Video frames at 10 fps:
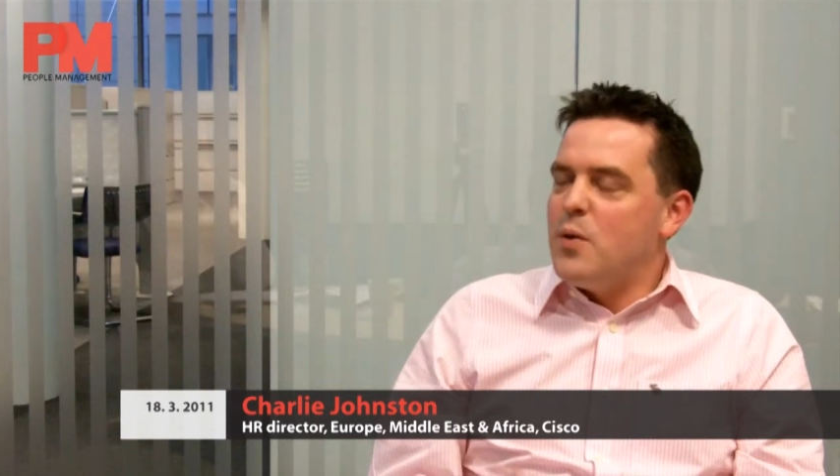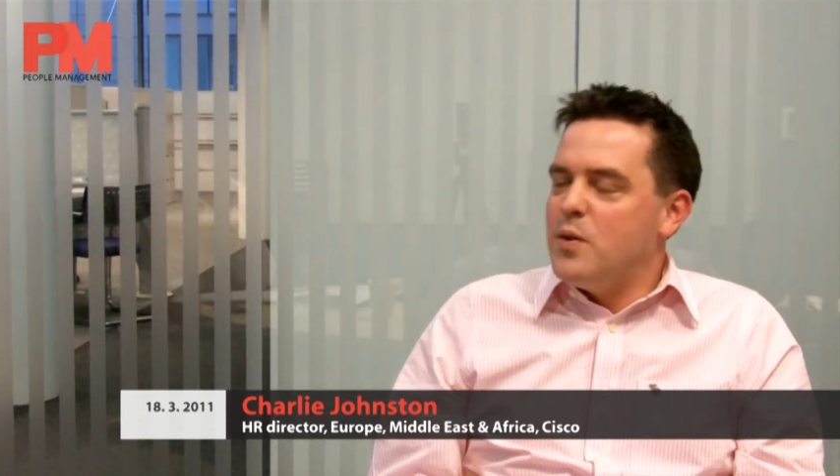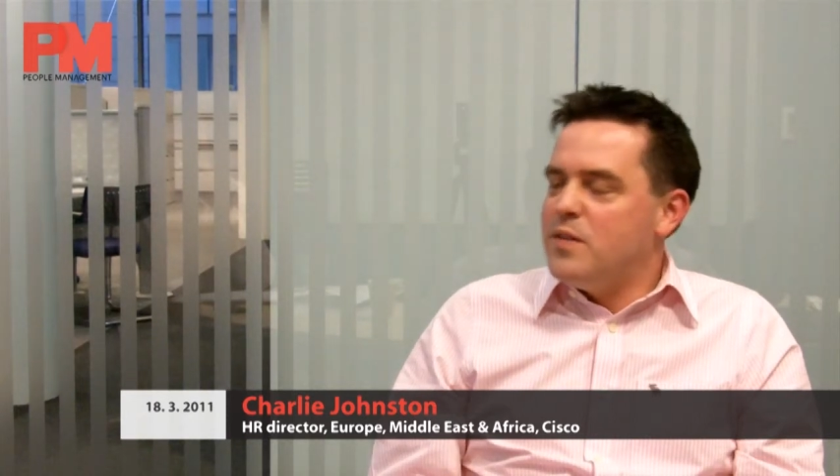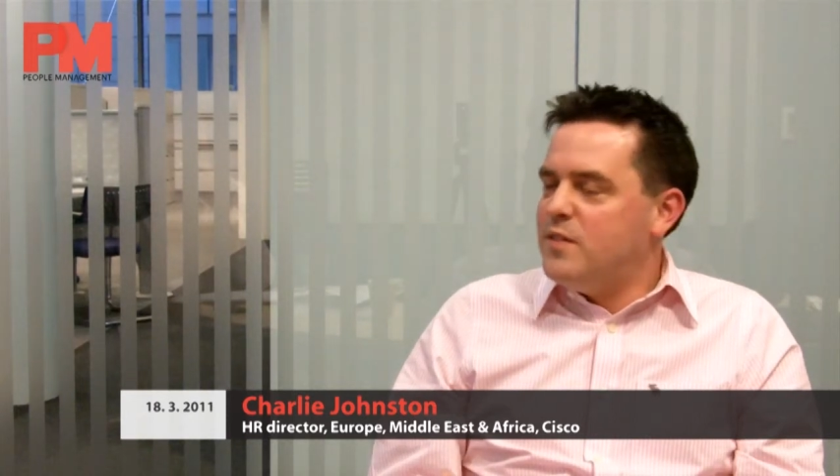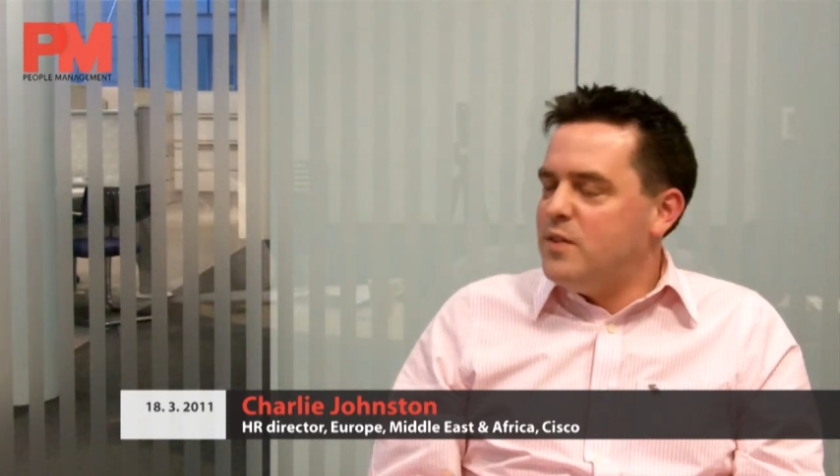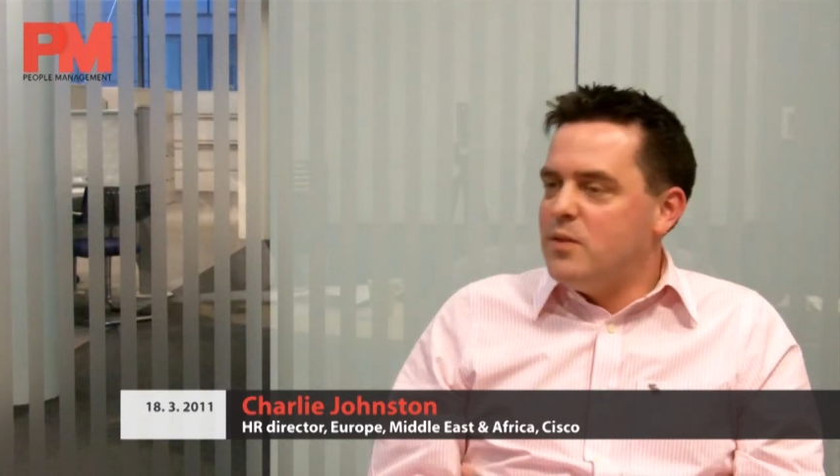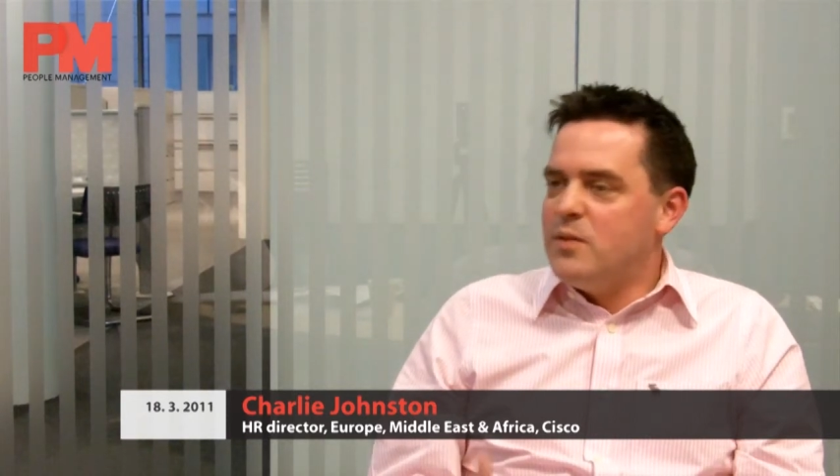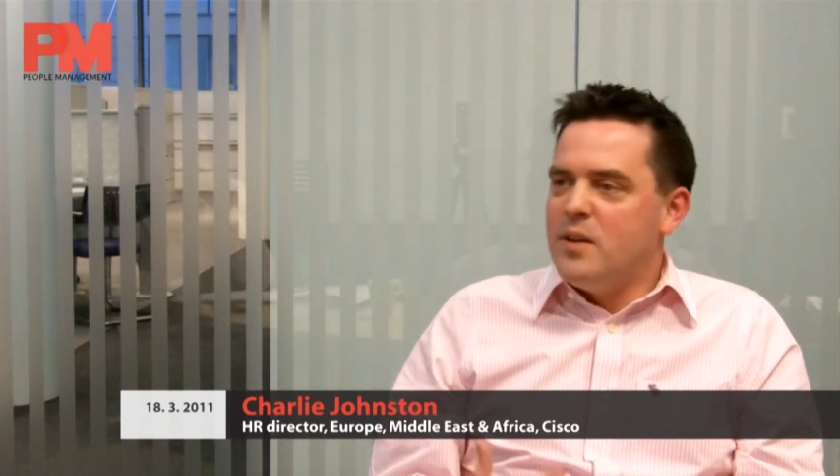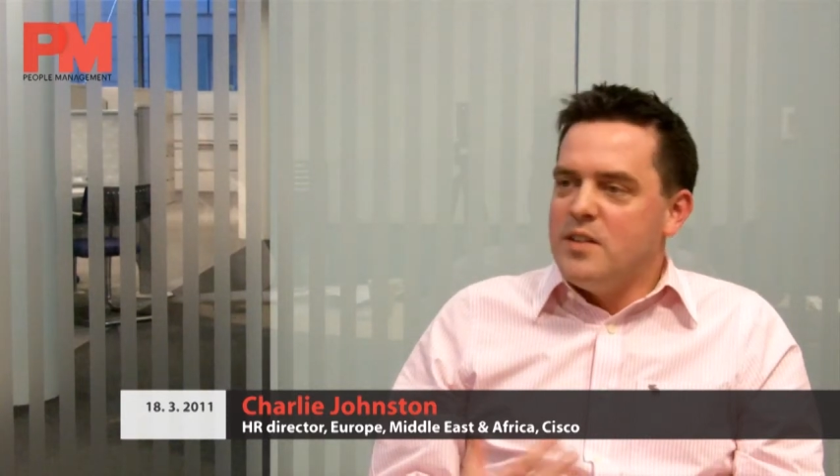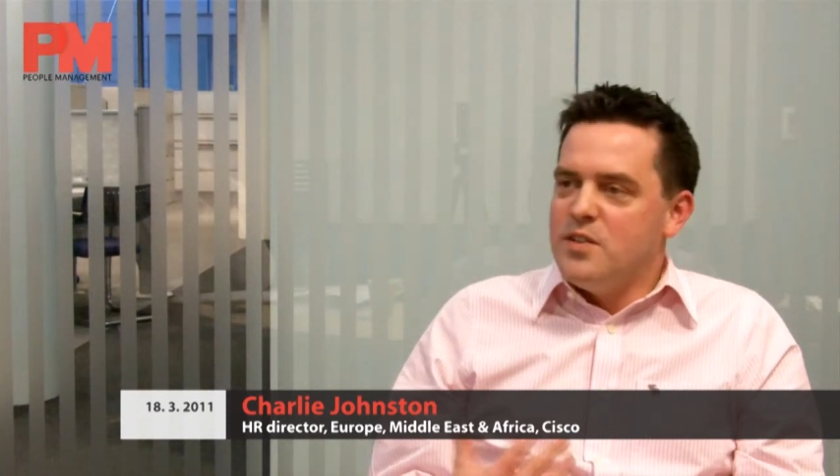
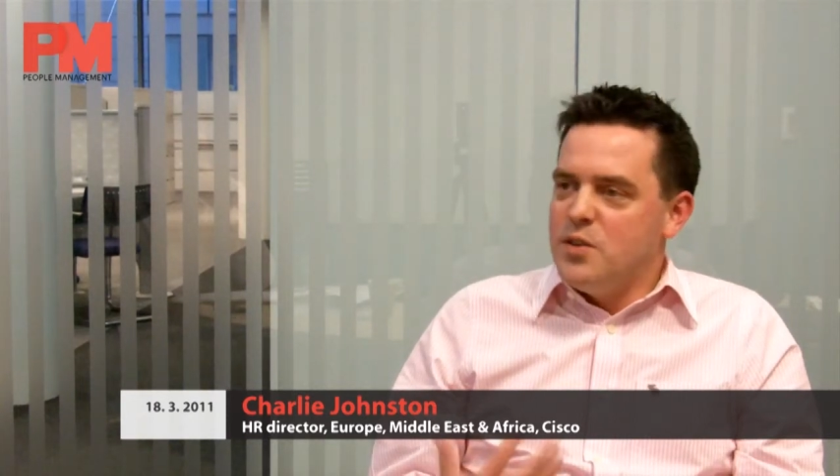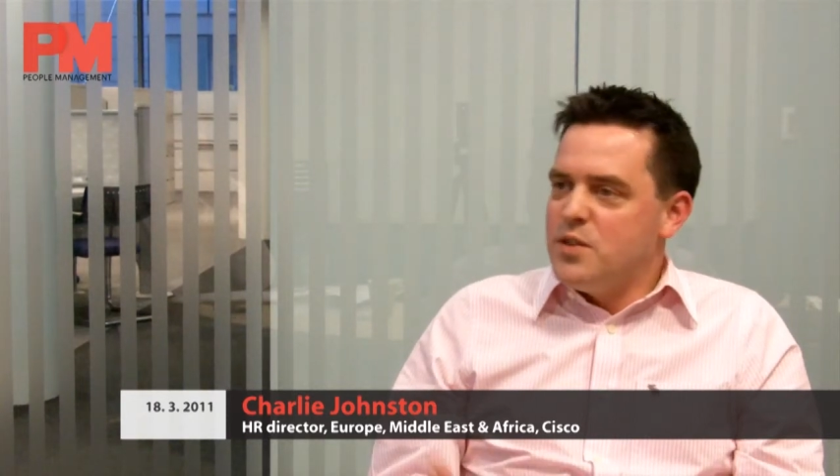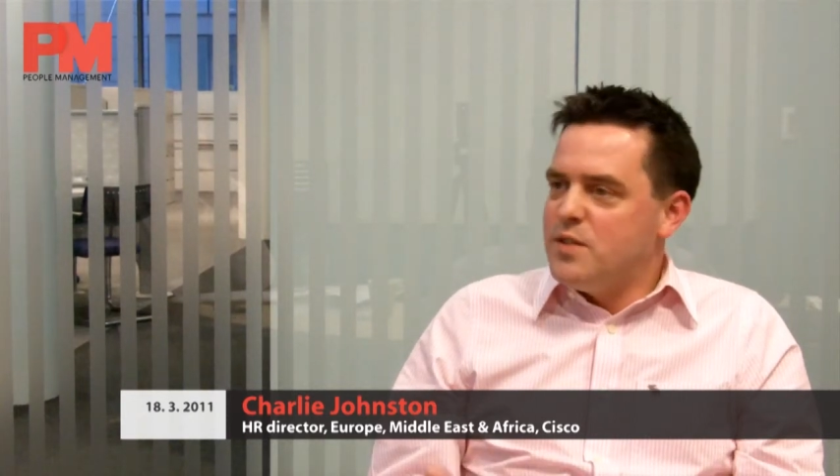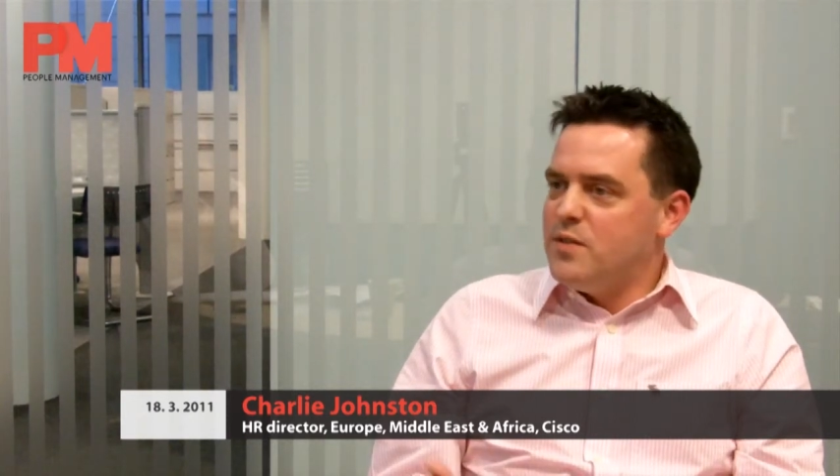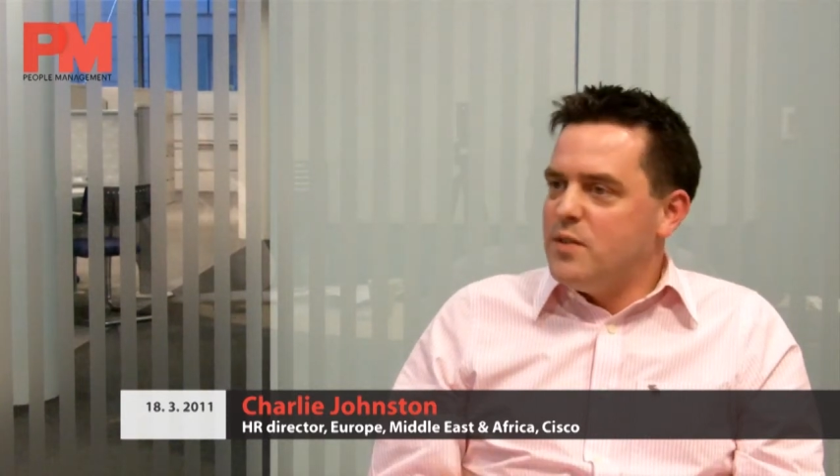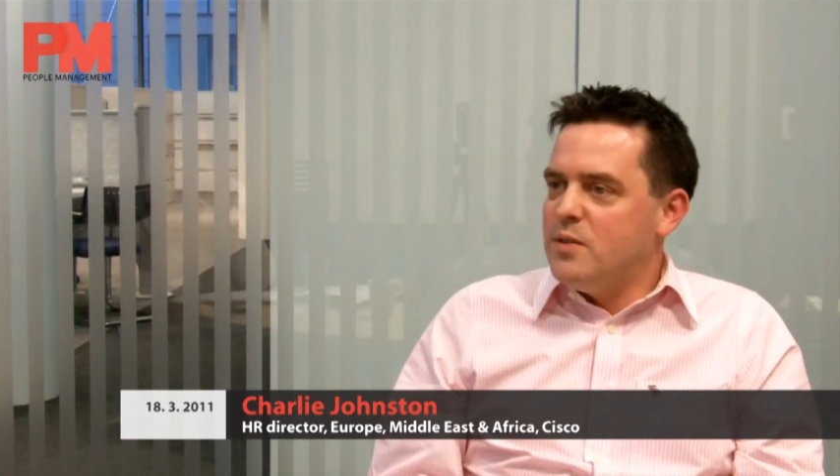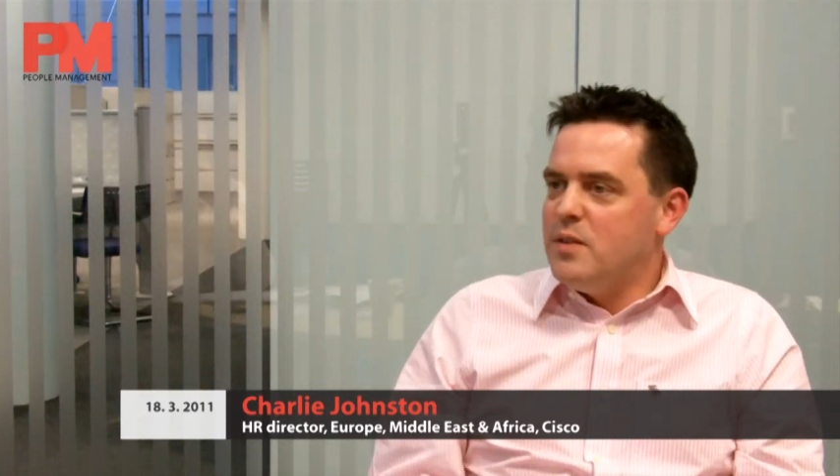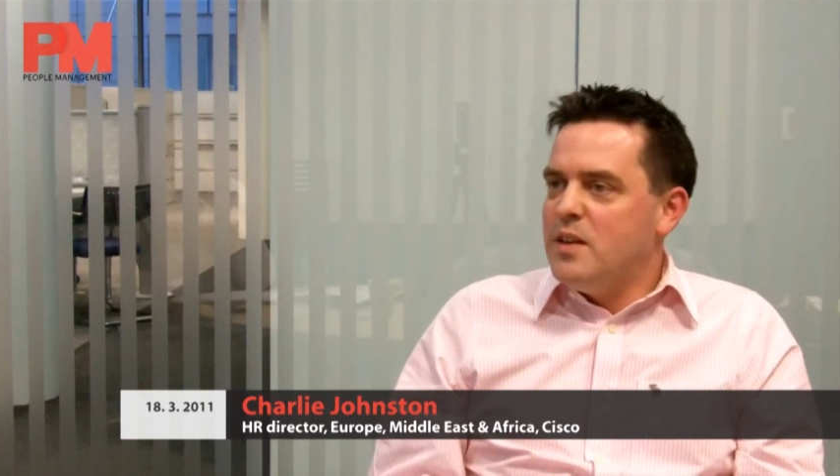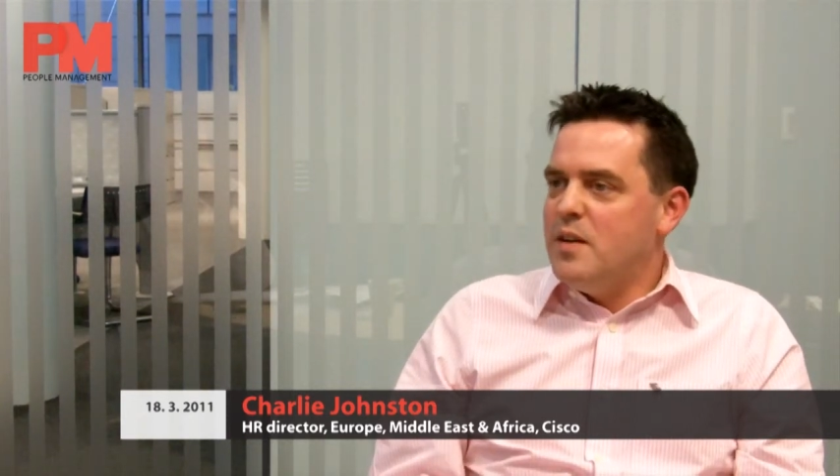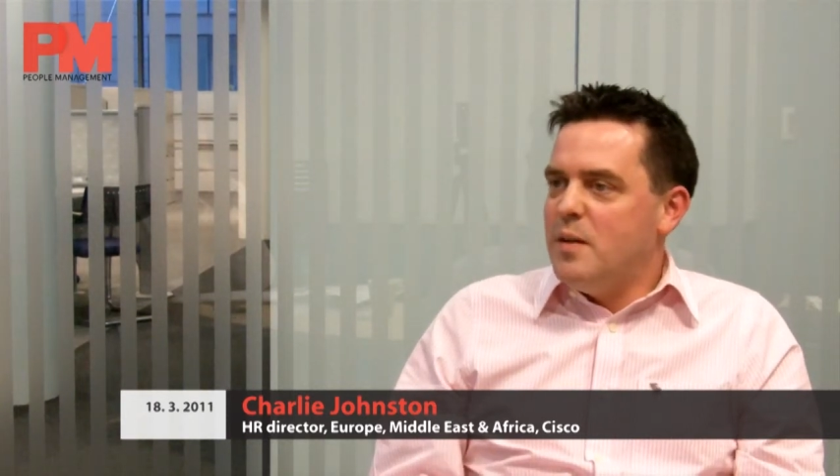powerful, as useful,